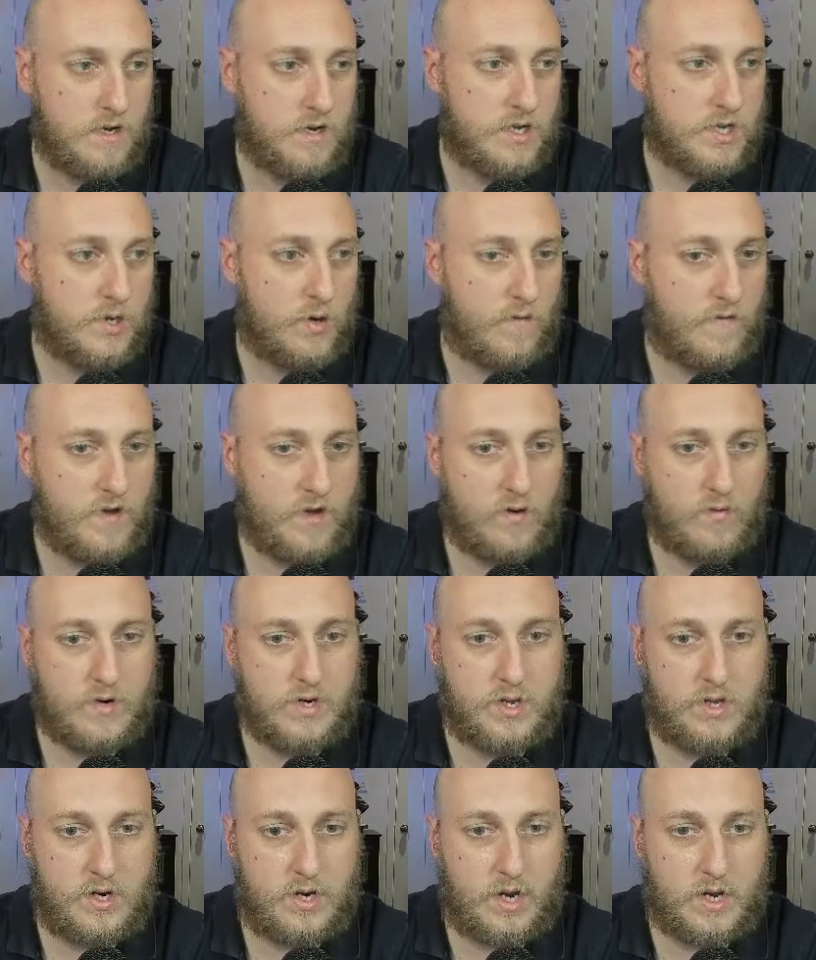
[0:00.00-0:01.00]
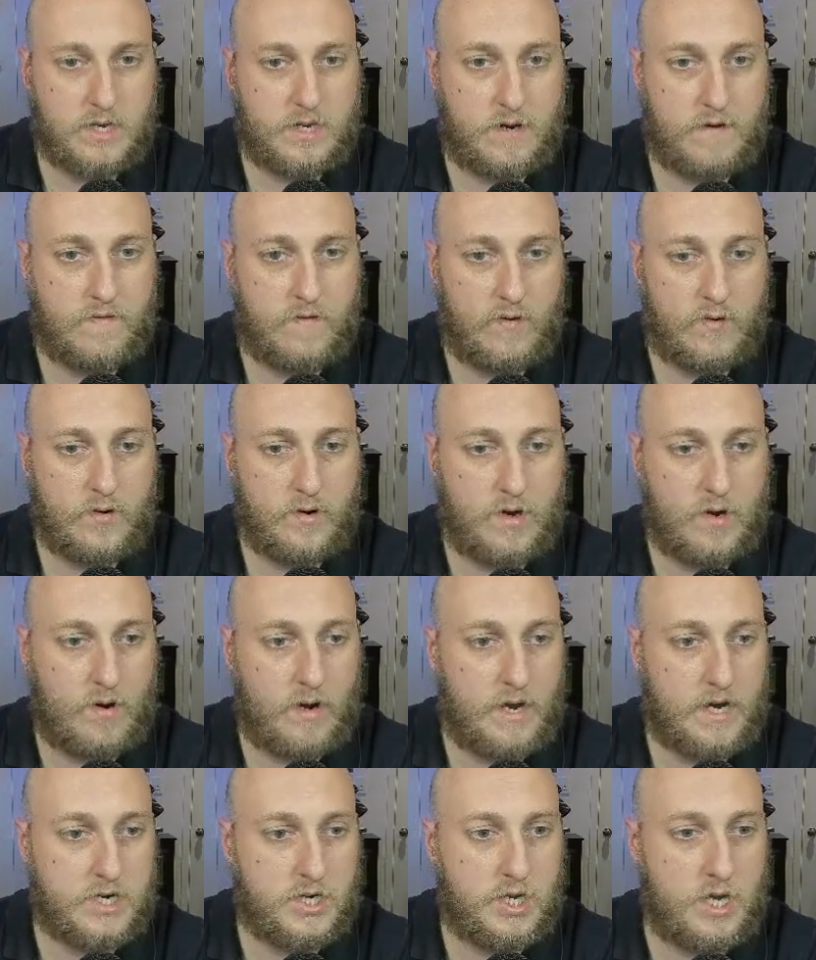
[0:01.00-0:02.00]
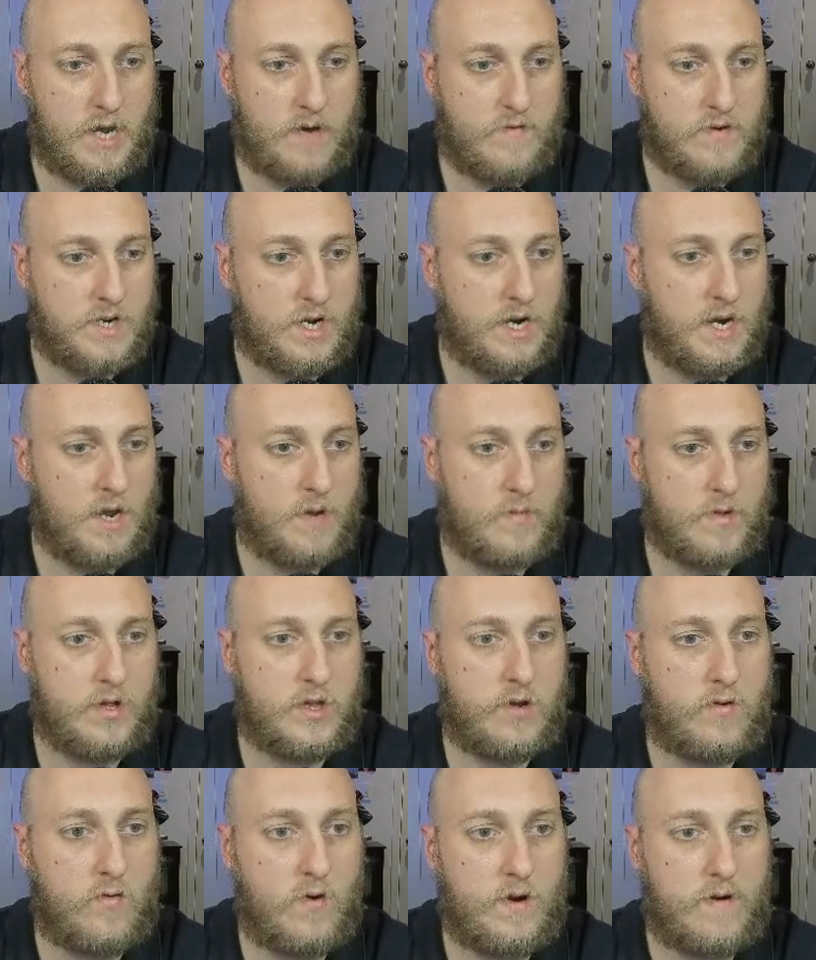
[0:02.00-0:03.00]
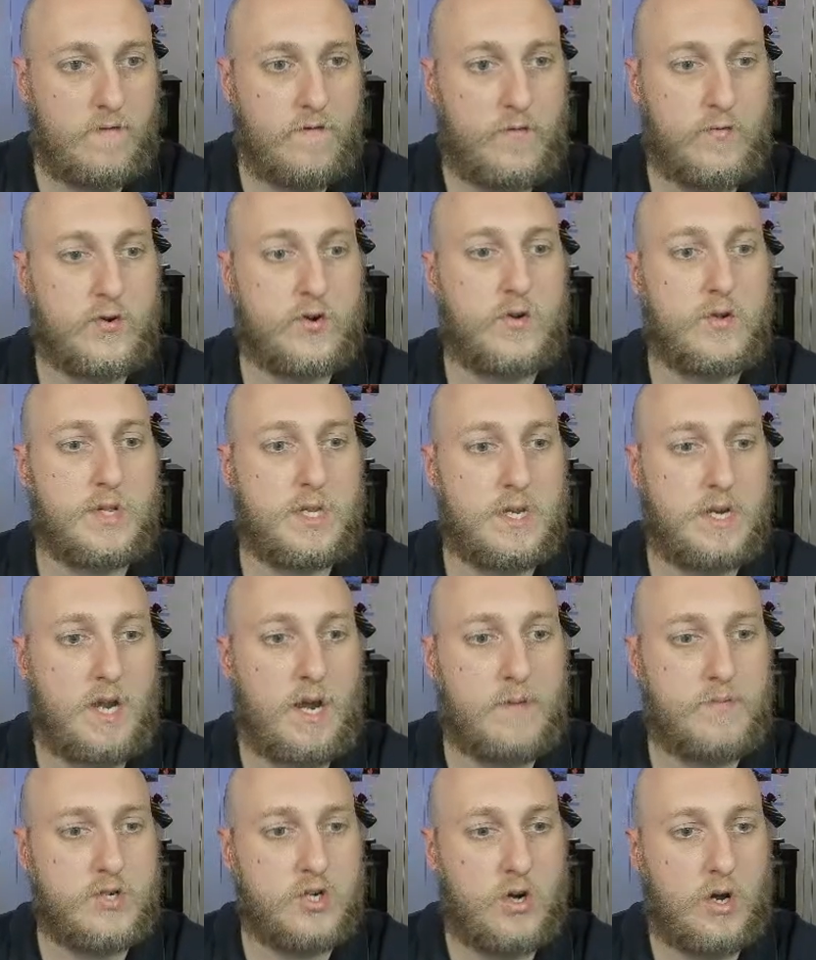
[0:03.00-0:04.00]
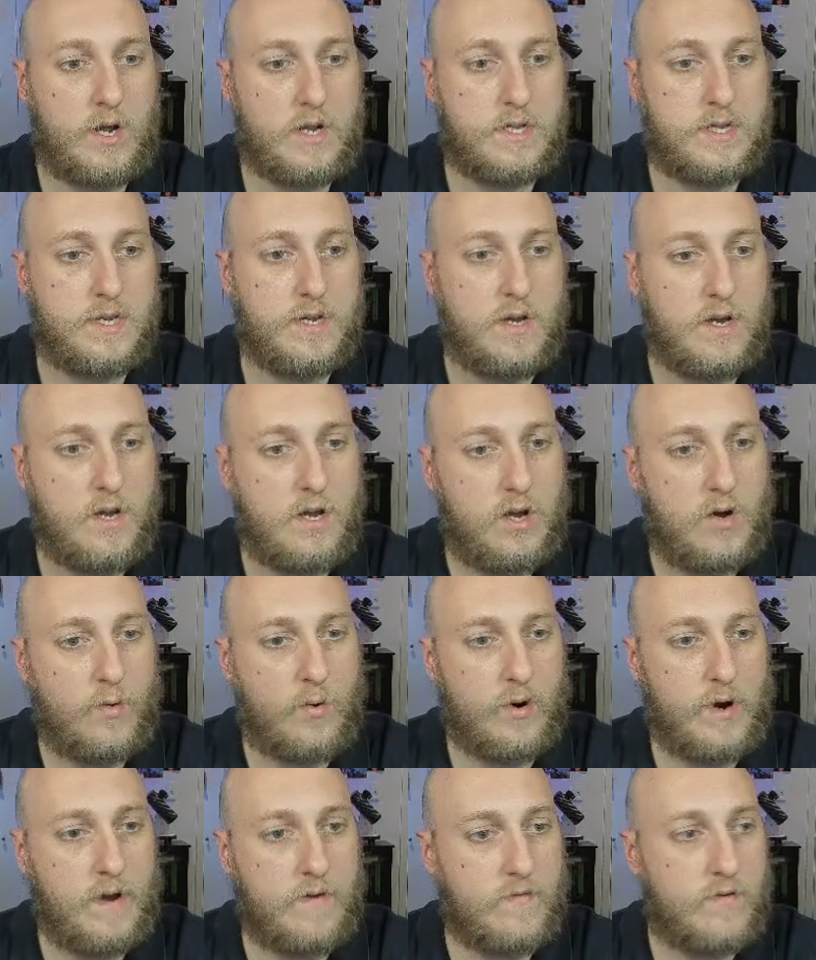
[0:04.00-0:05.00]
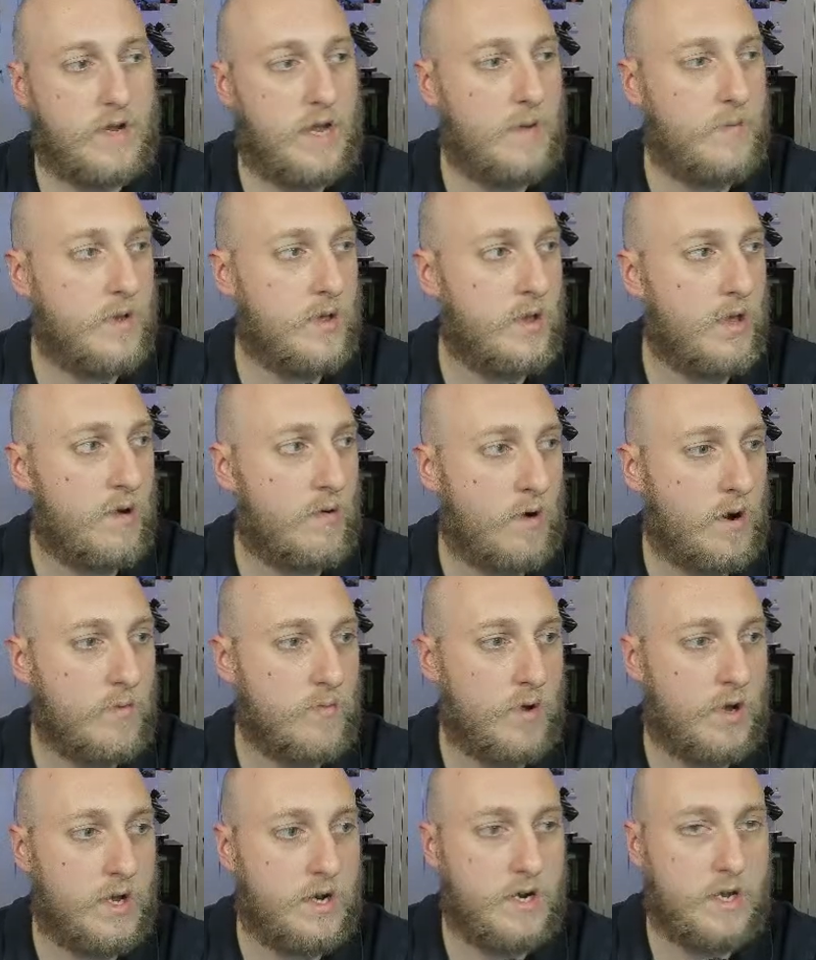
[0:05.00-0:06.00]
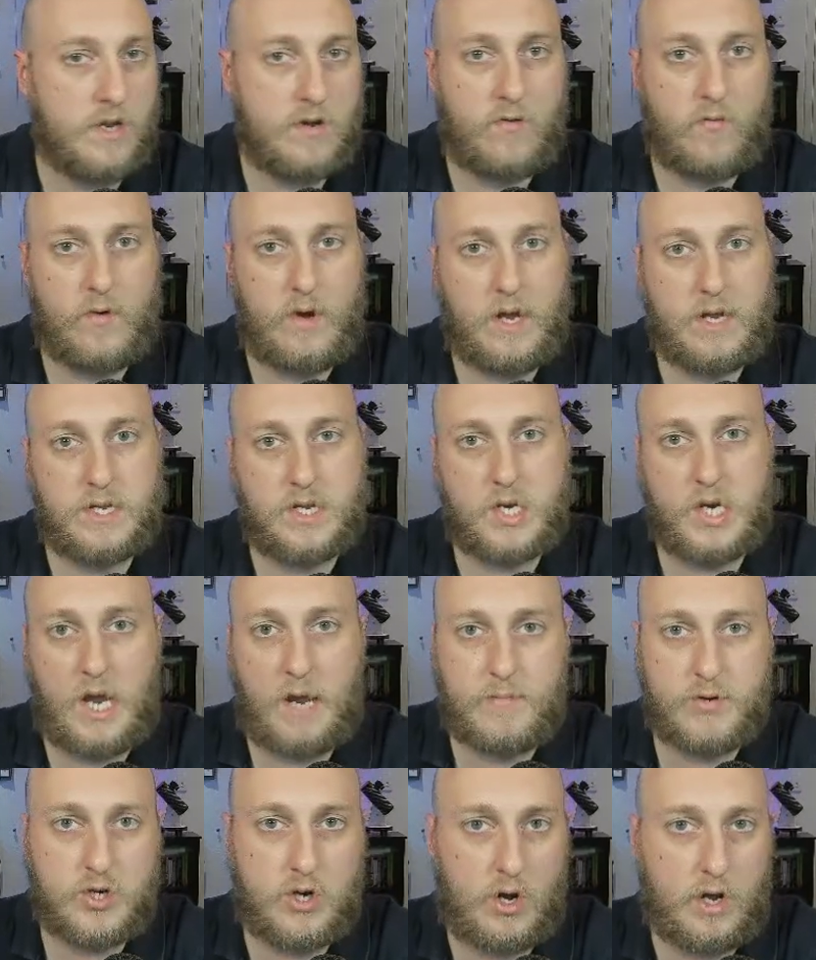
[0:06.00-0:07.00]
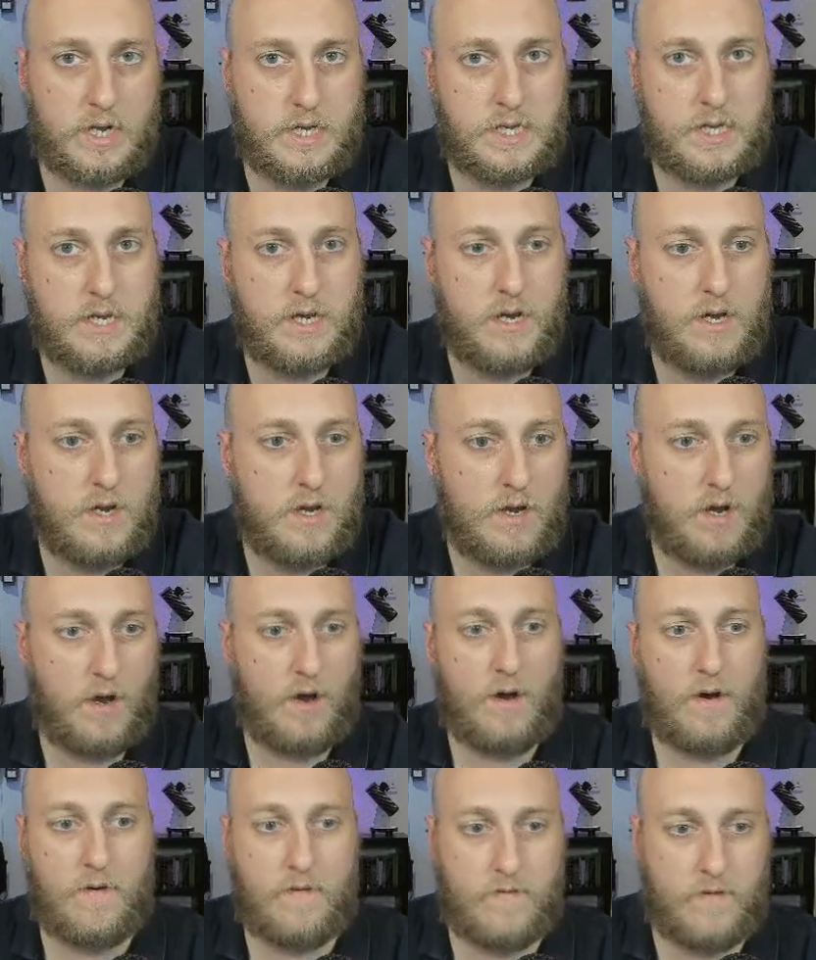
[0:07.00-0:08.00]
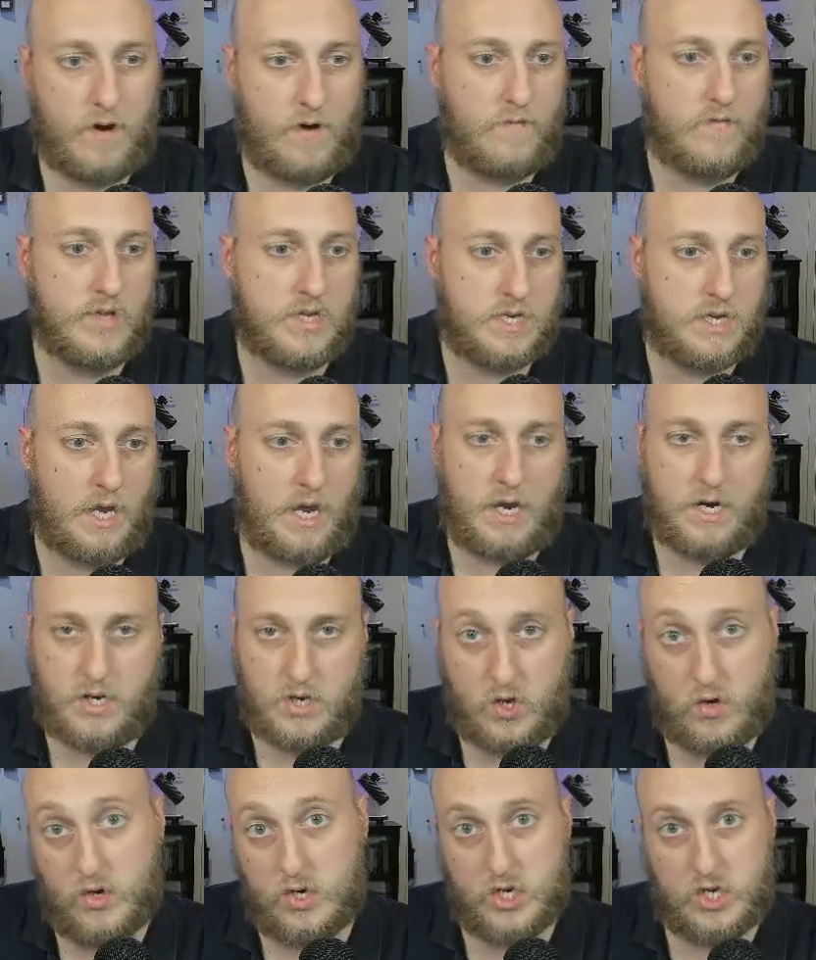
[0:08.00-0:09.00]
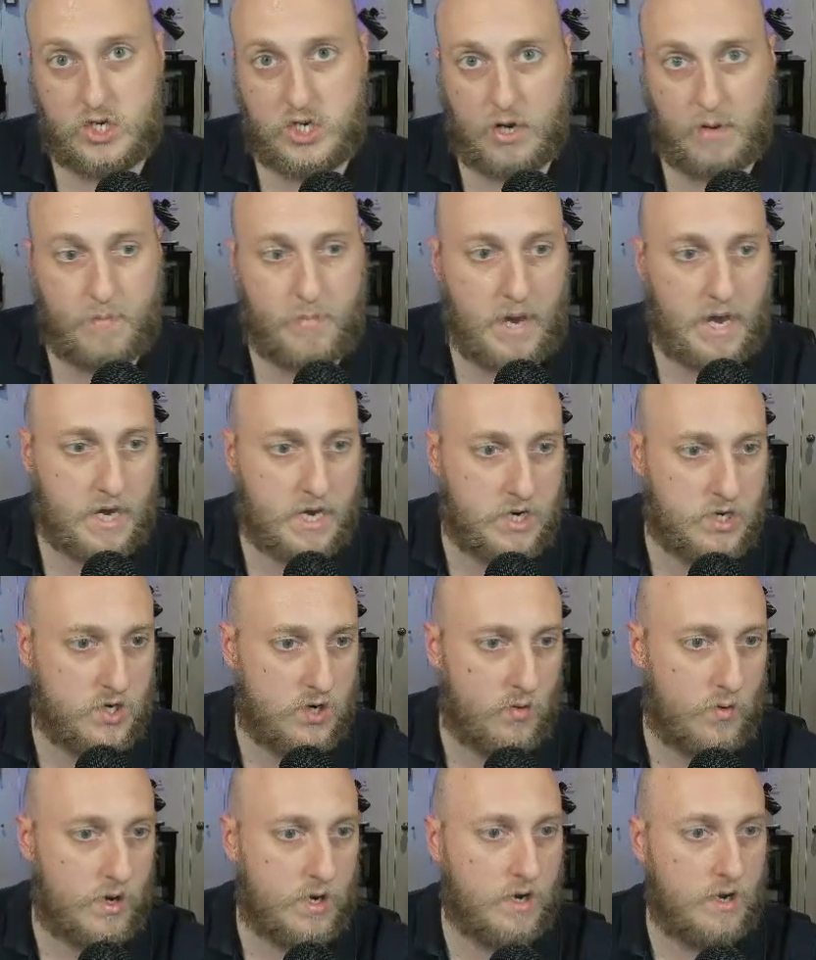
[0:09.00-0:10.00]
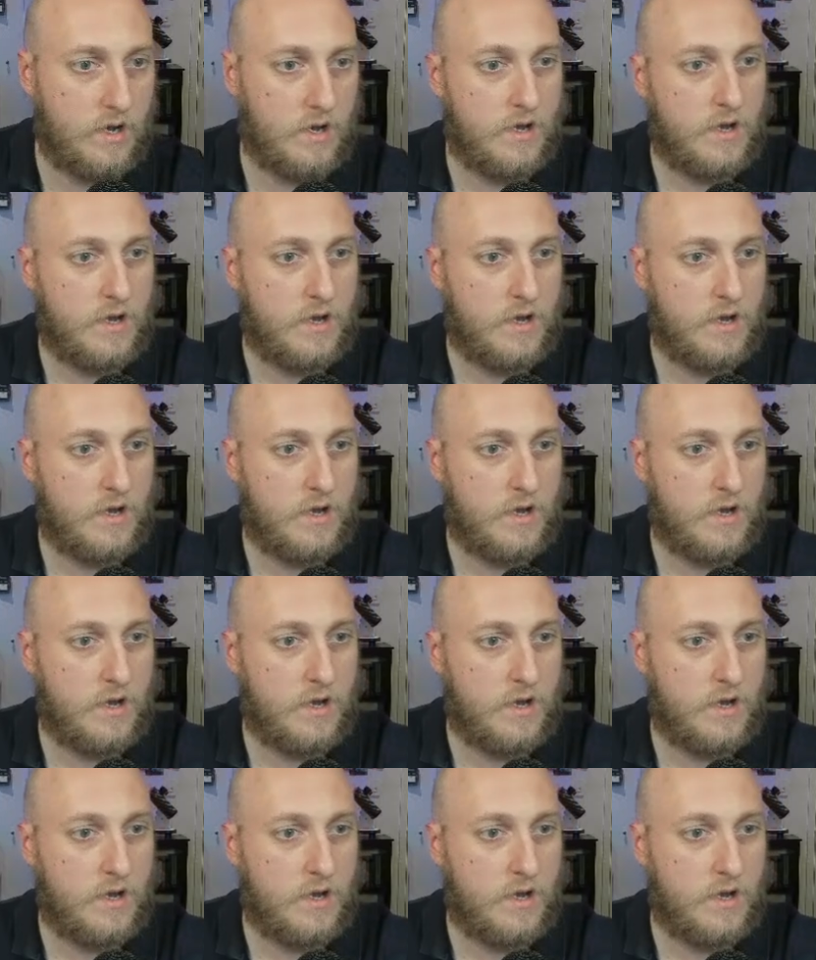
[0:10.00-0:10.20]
So if you go into the Dustin folder here, I actually have a dynamically created folder called snapshots, where every emulator I run, it creates snapshots of the state, and you can just jump back into it.